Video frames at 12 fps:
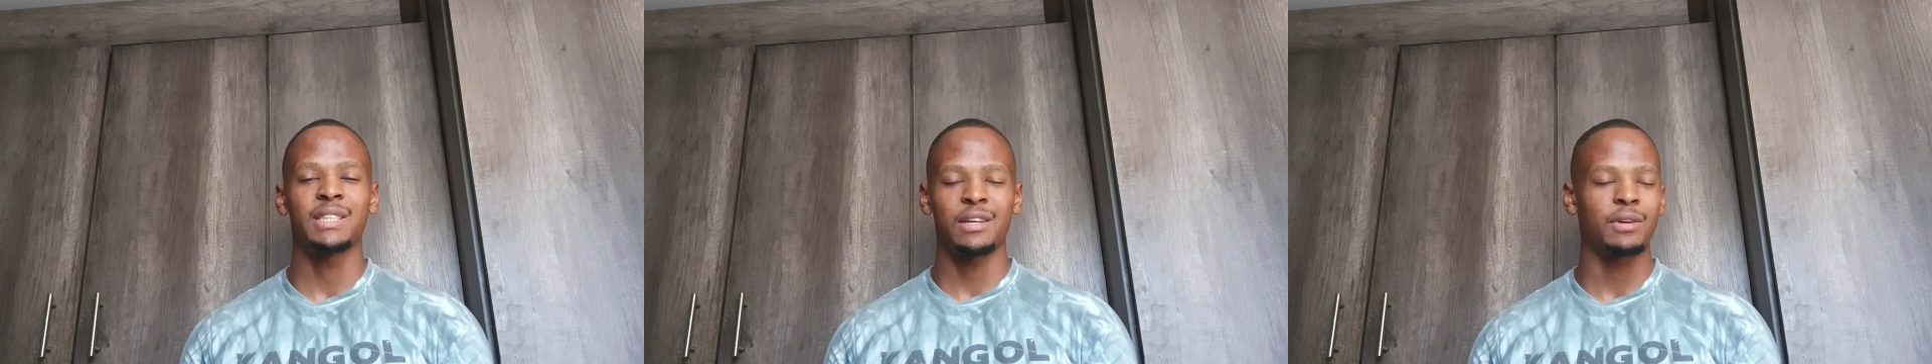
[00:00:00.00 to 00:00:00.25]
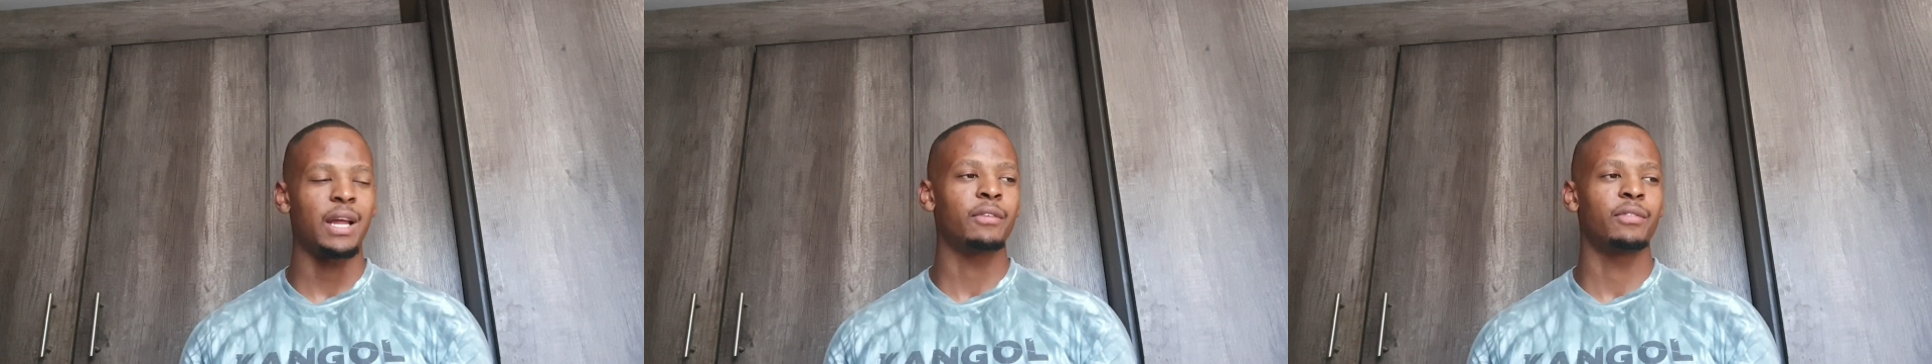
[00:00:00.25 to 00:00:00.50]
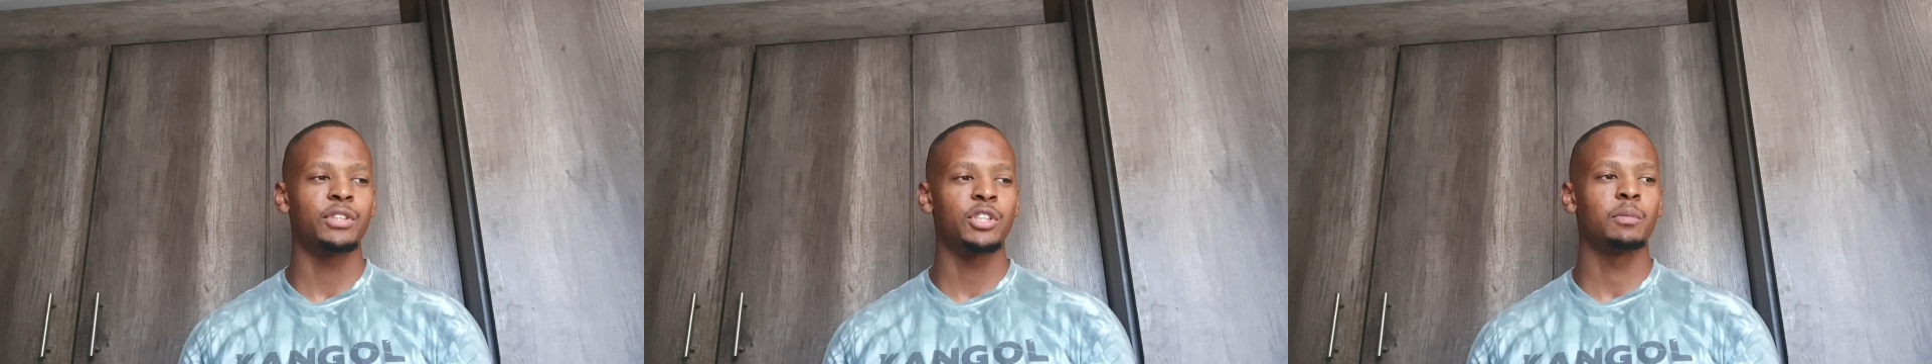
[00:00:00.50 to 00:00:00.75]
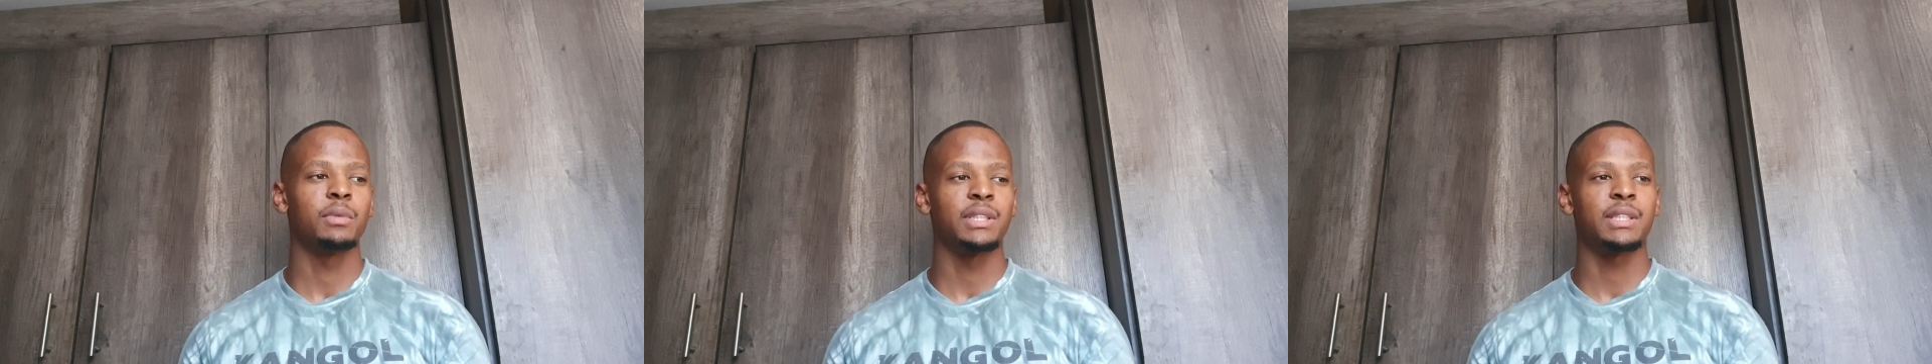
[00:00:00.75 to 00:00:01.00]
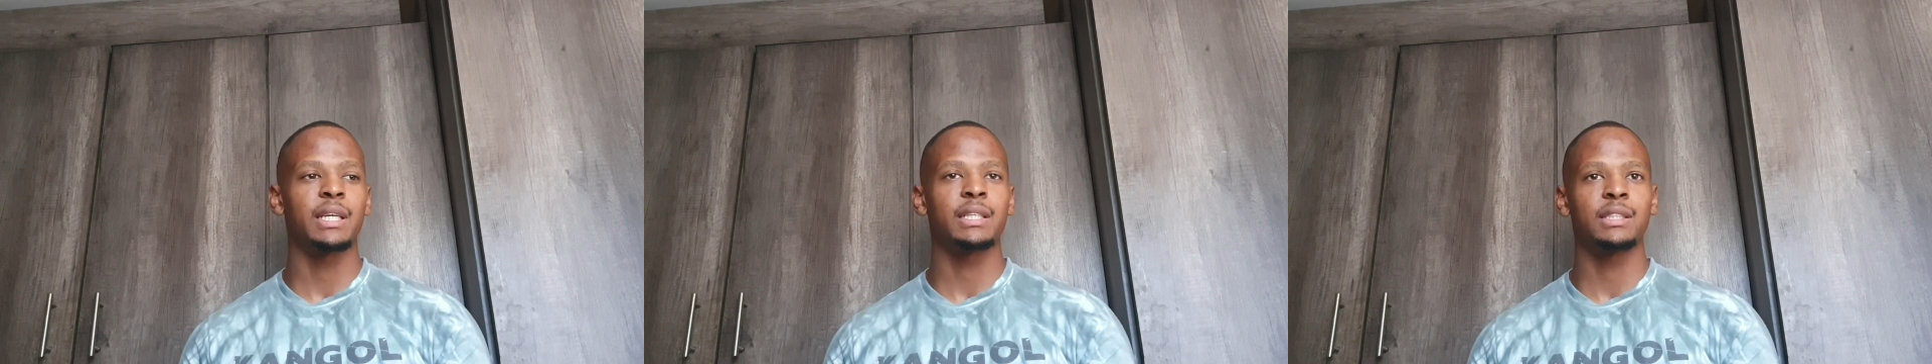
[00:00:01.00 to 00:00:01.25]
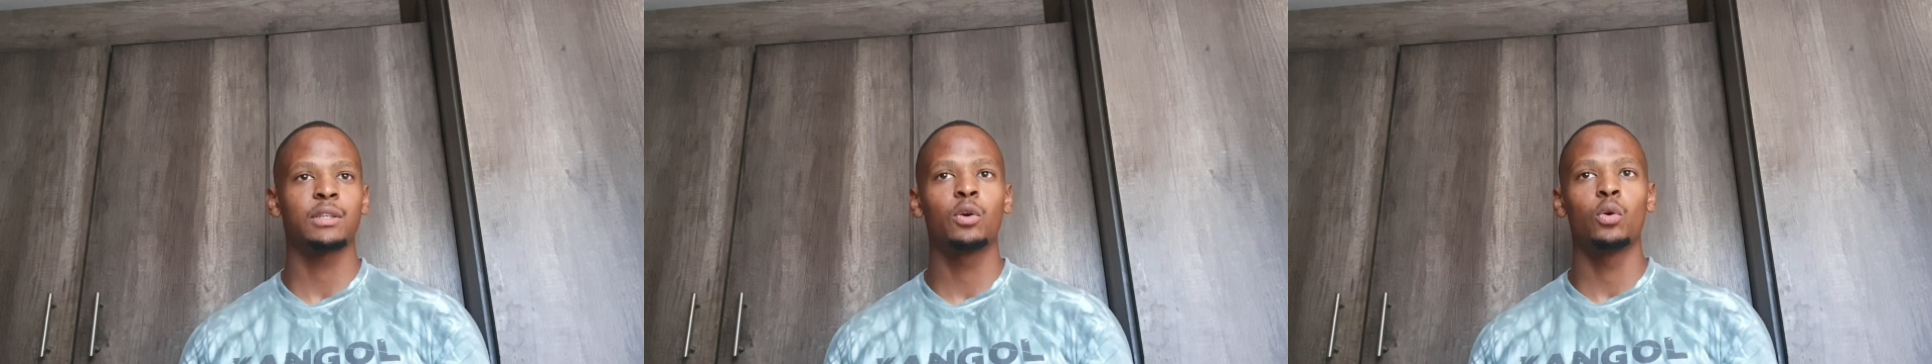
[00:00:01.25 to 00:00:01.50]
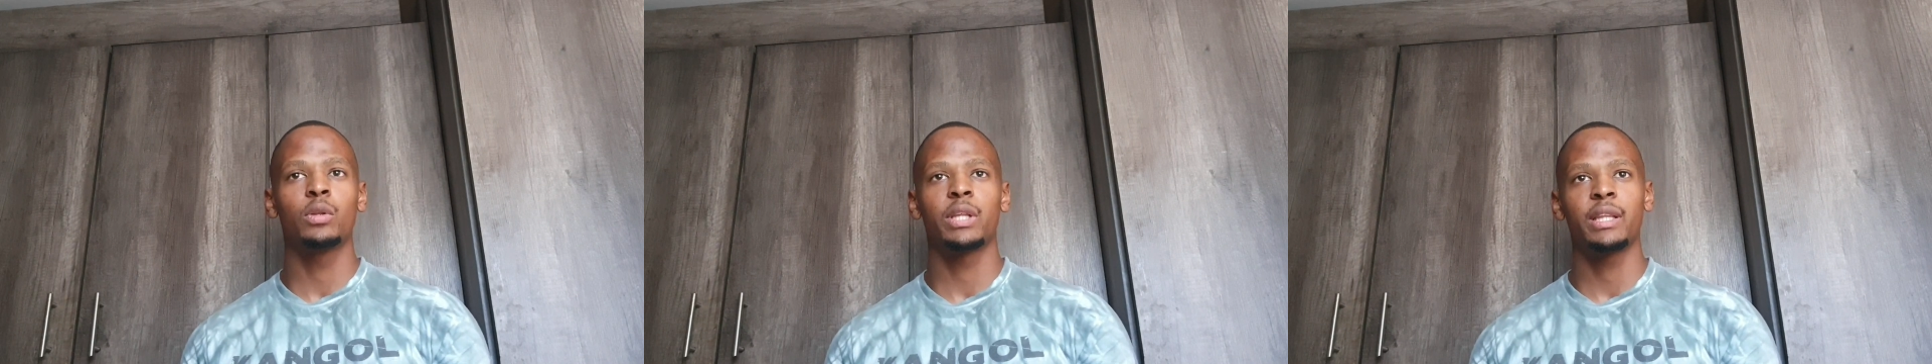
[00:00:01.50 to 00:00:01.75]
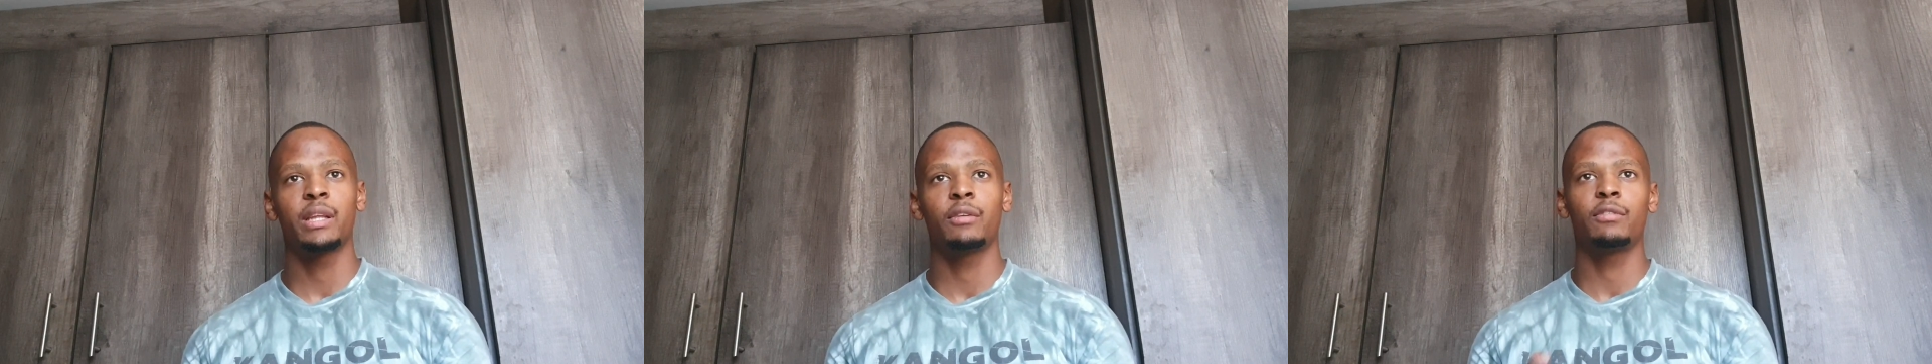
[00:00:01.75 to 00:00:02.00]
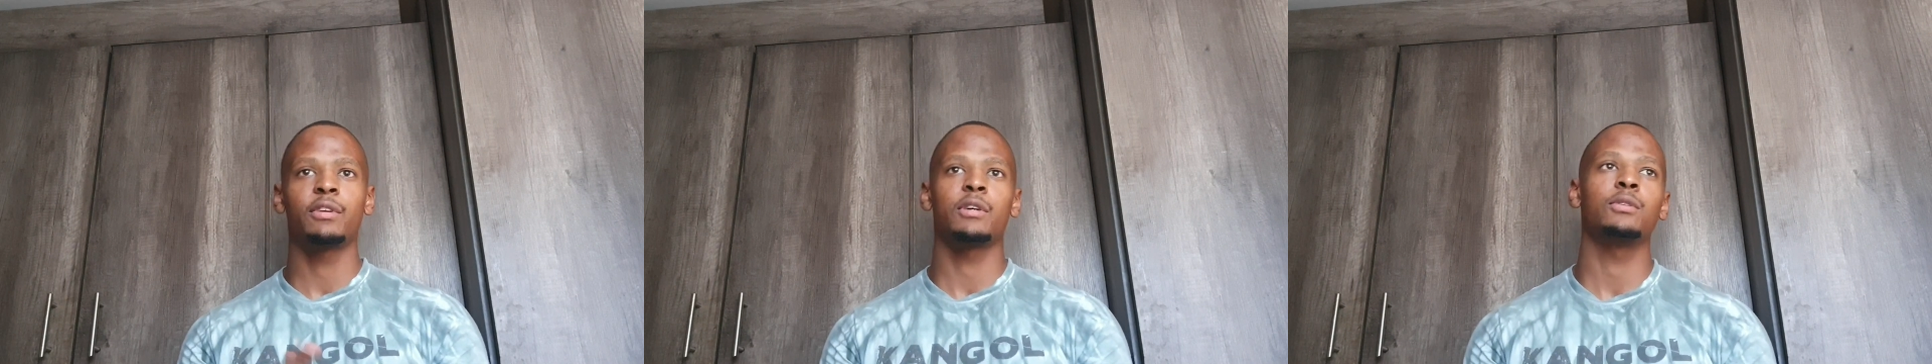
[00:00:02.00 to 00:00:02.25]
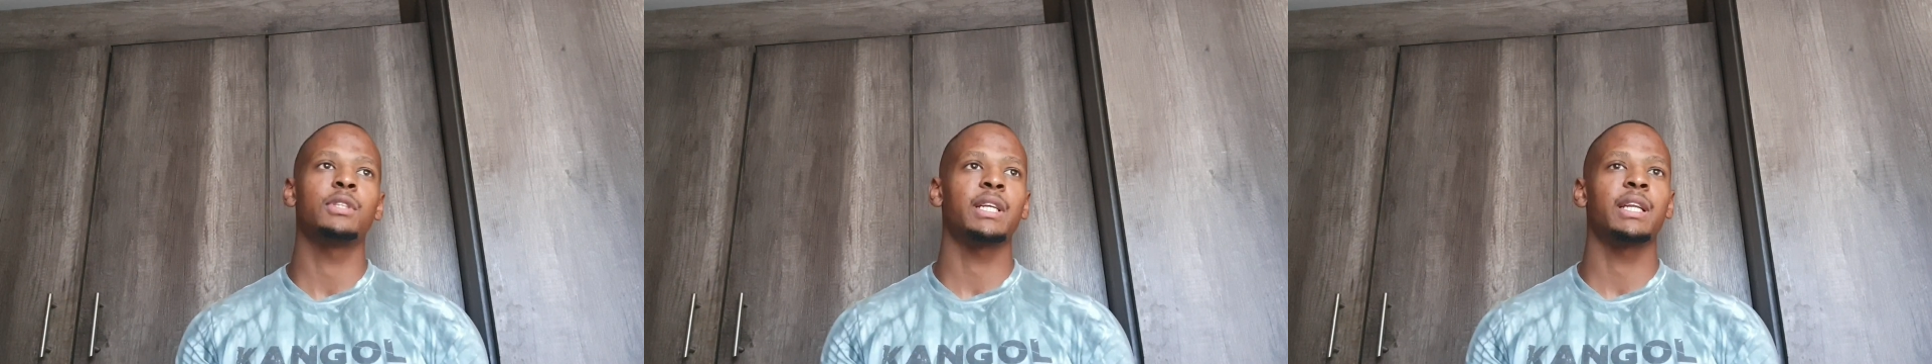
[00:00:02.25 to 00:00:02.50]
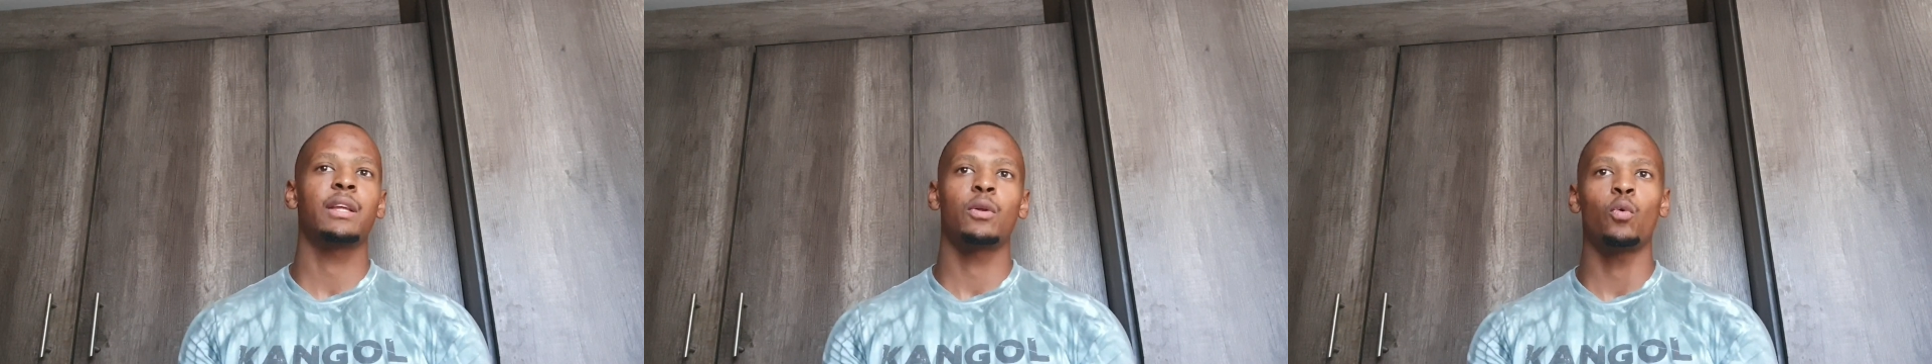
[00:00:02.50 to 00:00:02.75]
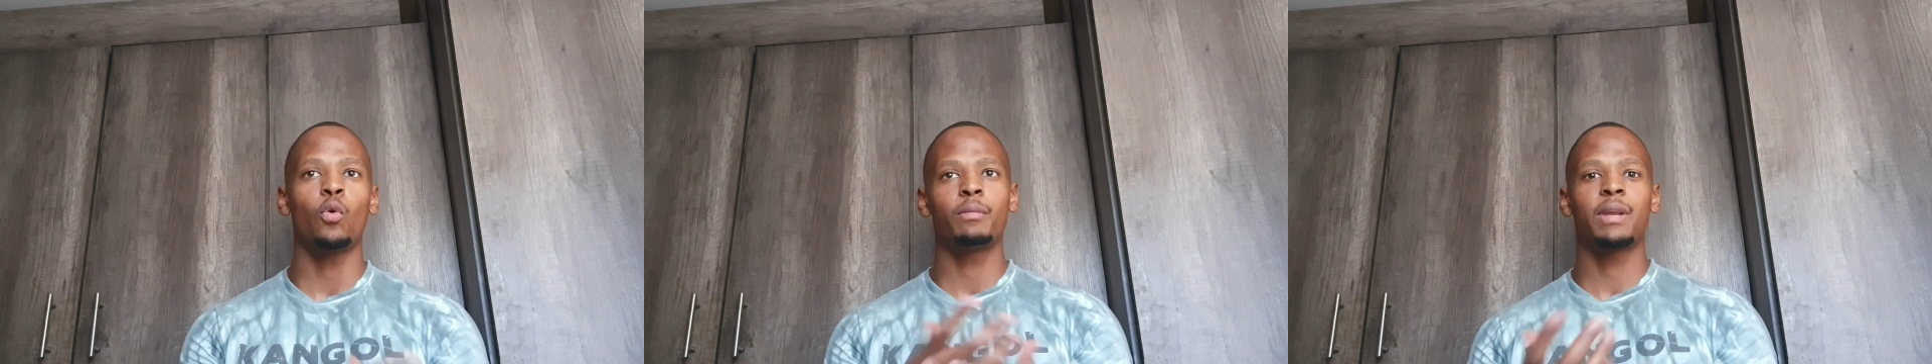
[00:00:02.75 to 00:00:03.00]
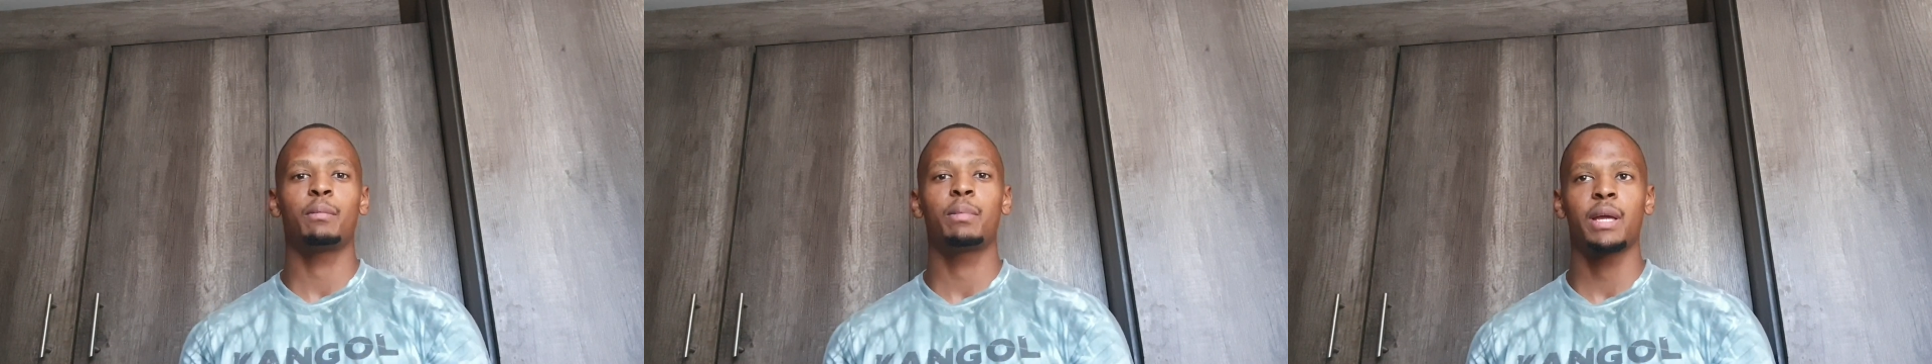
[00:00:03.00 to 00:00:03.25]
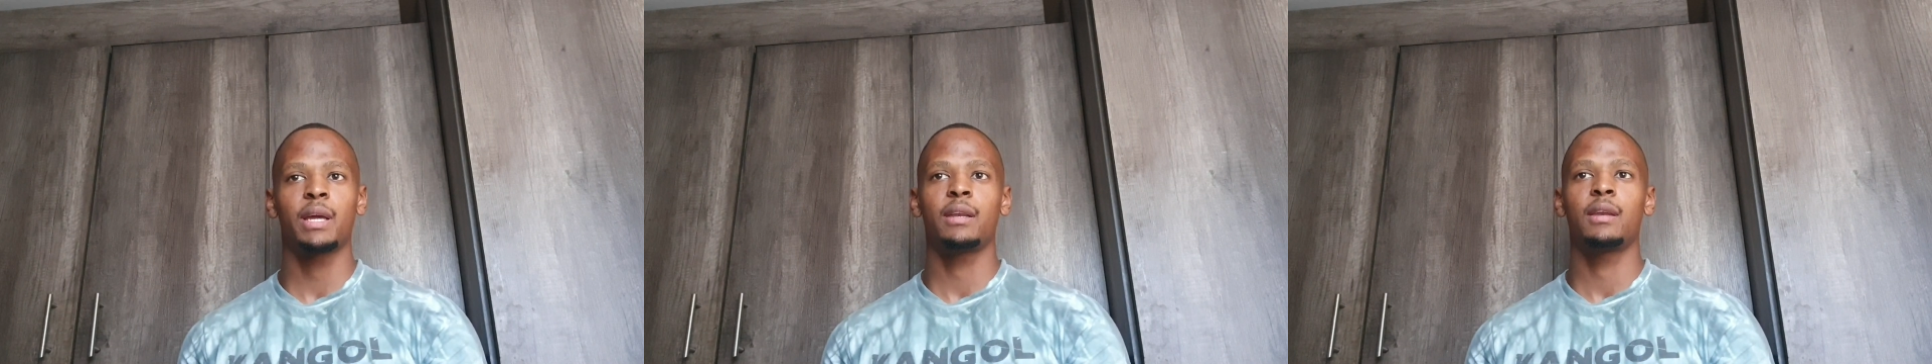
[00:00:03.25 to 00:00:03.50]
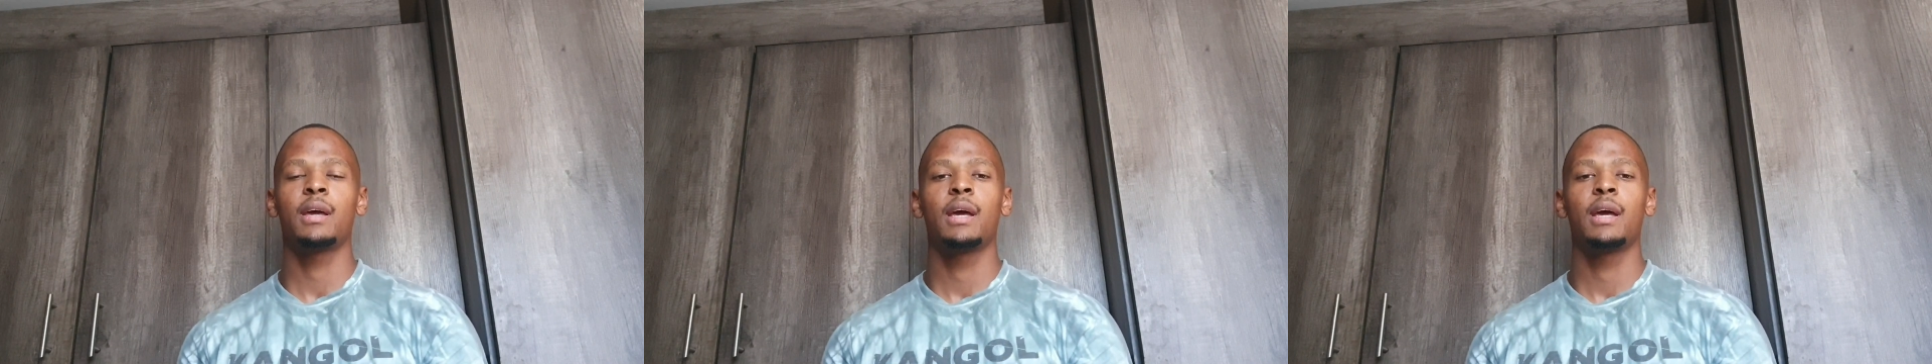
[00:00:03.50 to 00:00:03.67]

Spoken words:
I don't like vegetables that is cooked and then frozen and then warmed up again.